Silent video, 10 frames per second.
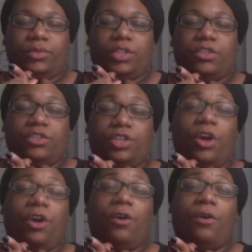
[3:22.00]

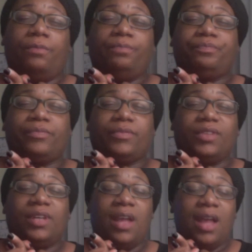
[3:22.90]
So,
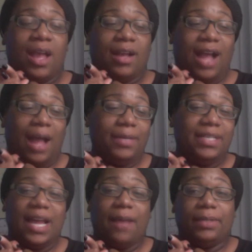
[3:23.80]
comment
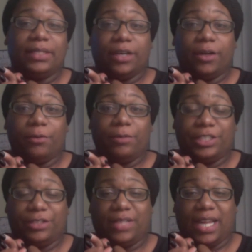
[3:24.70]
down below
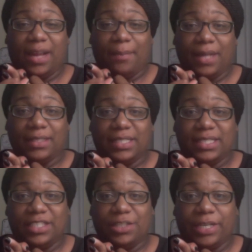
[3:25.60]
what you think about this
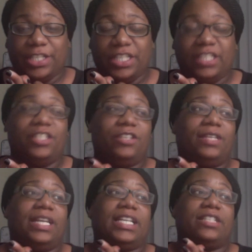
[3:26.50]
situation. Do you
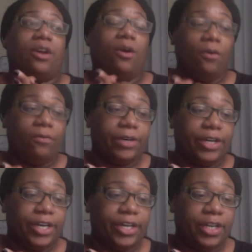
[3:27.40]
think it's
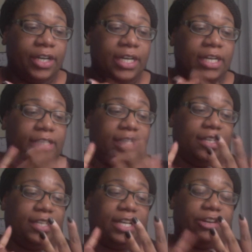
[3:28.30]
over? Do
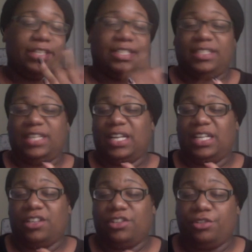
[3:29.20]
you think Chris is
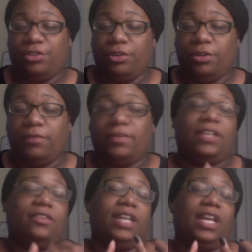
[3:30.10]
telling the truth? Do
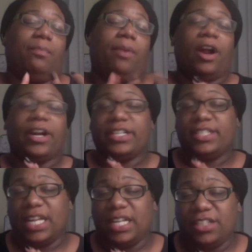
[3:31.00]
you think Parker's
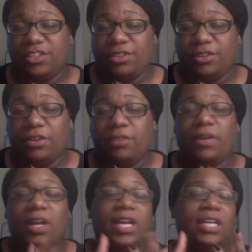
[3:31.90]
telling the truth?
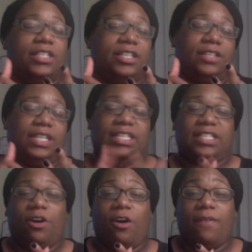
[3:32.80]
Do you think this
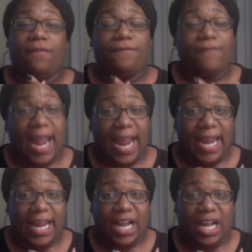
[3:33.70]
is all
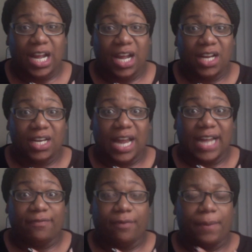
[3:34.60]
fake?
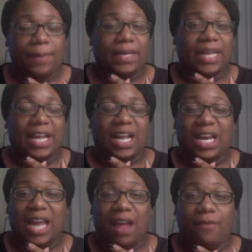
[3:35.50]
Like, for people to get
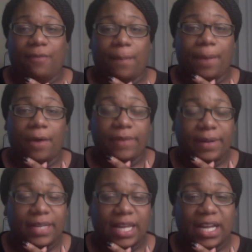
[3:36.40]
clout, for both of
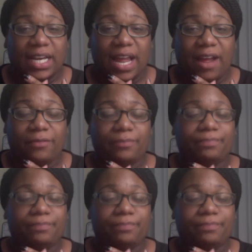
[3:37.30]
them to get clout?